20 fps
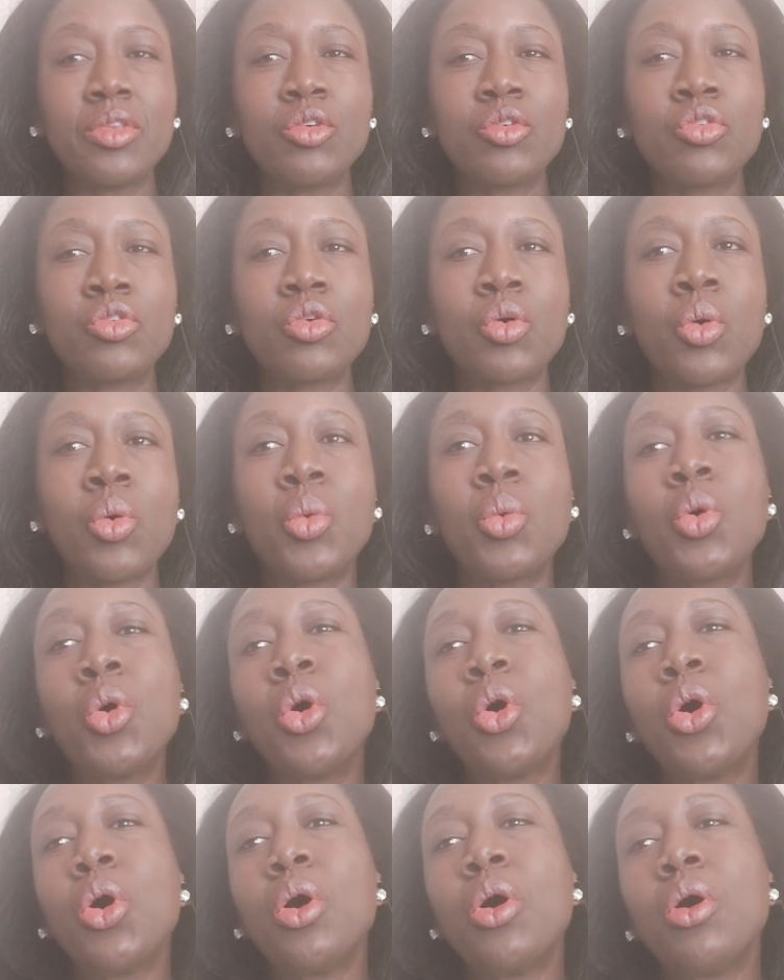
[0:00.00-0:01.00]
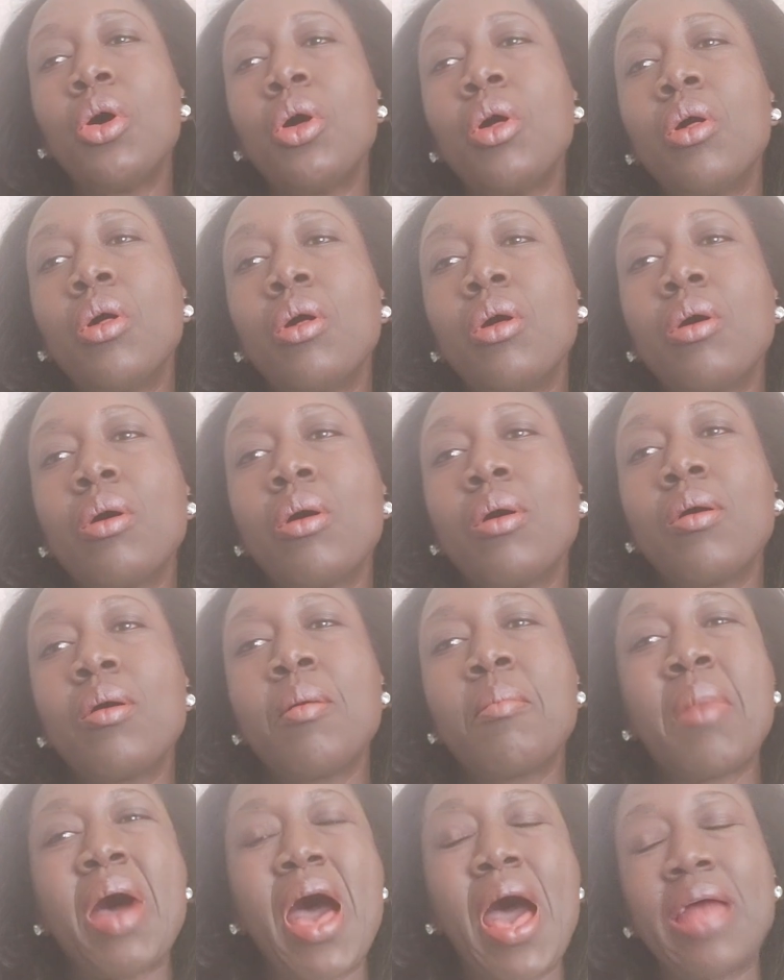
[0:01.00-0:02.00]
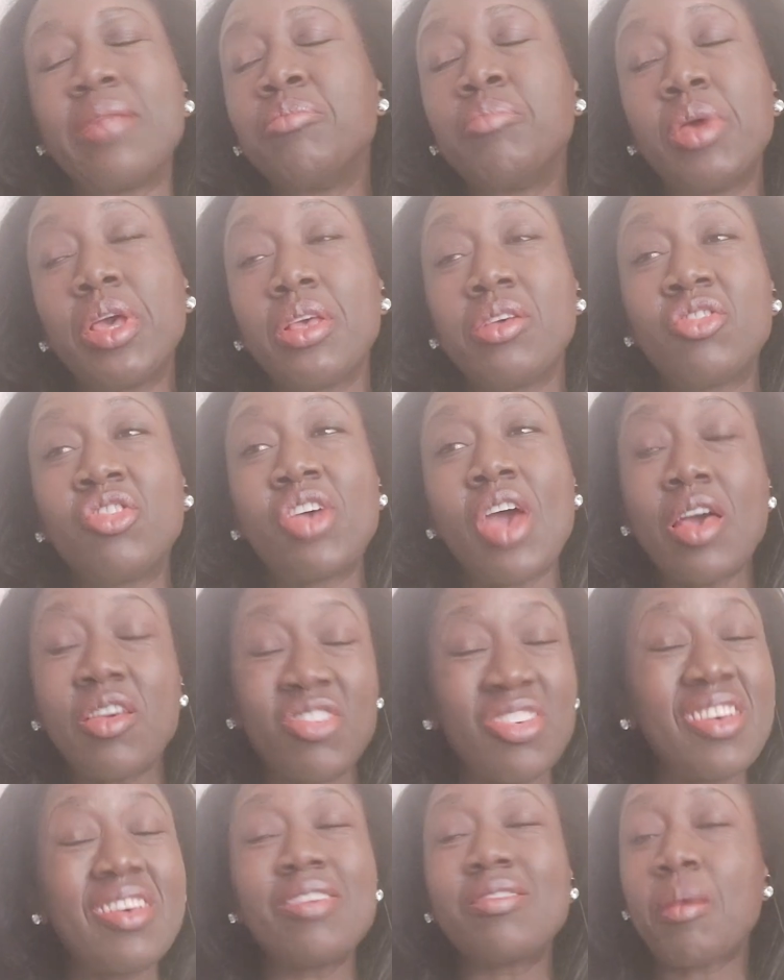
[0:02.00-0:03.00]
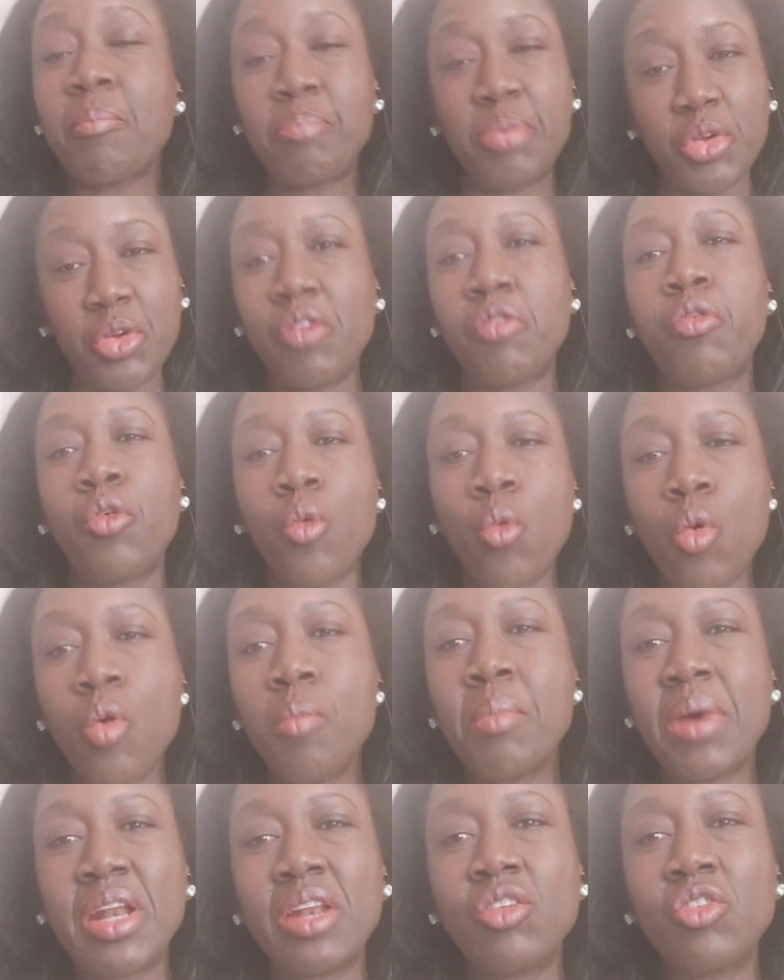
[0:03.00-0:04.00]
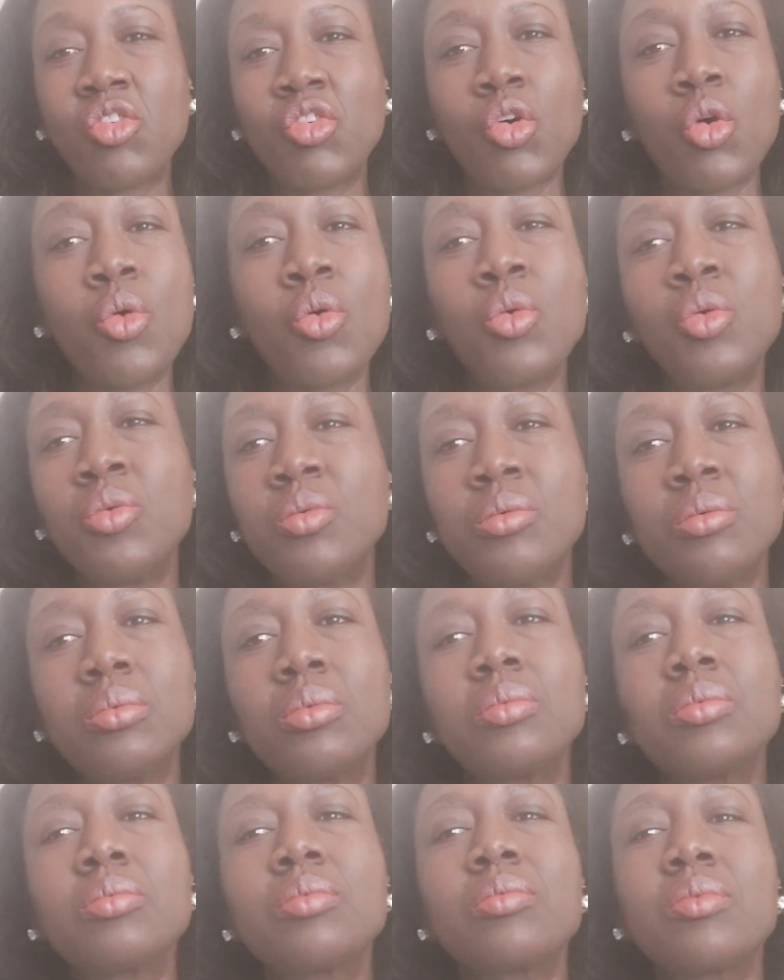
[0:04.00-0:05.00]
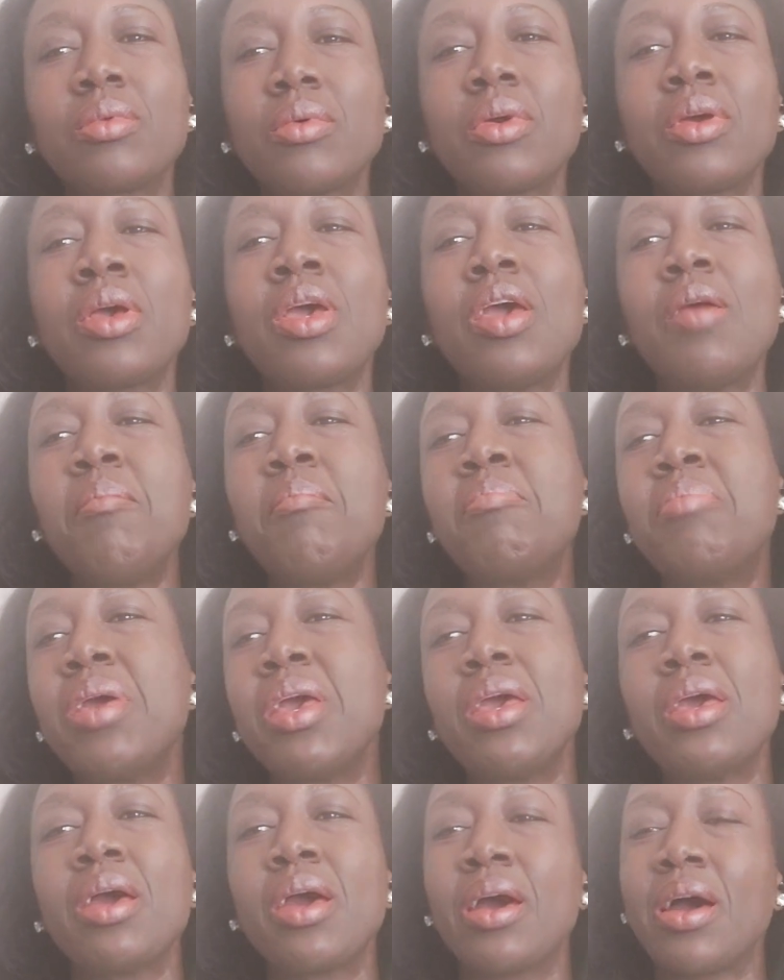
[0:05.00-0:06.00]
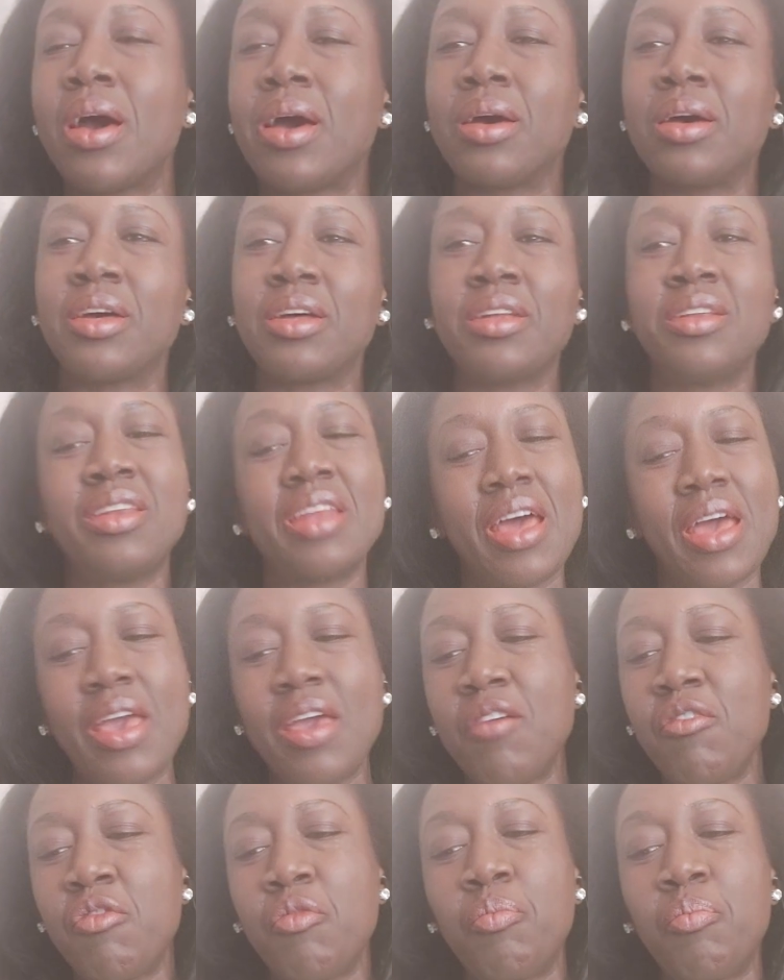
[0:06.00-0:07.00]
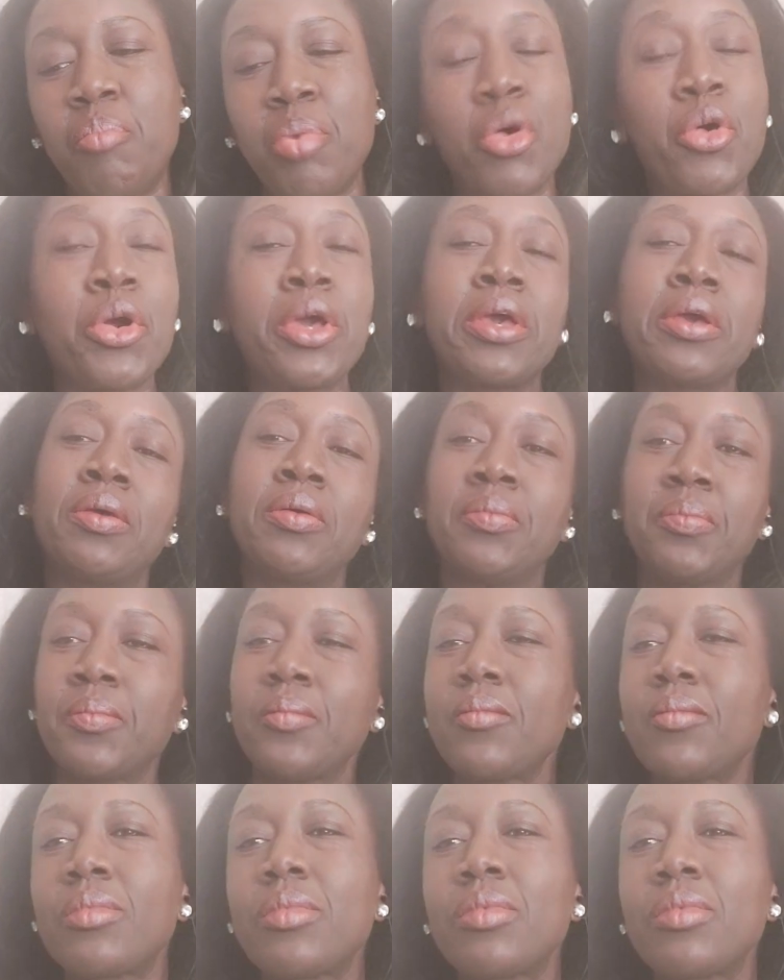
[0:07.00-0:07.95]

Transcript: So, and she is a beautiful woman. So him being a naive boy